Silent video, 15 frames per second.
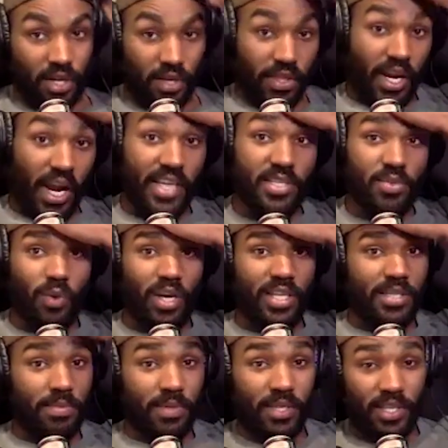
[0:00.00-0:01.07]
all there. I just
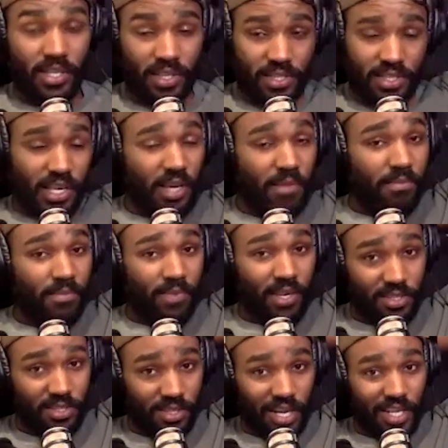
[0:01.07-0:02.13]
wanted to be the same. I
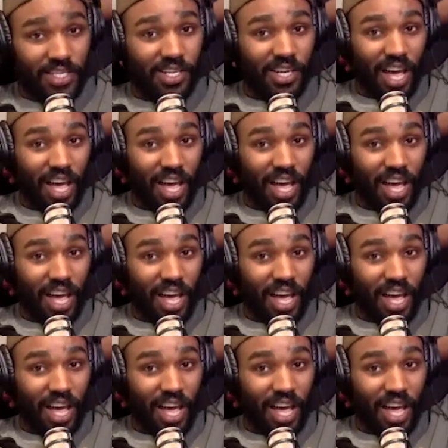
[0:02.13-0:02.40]
just, I did,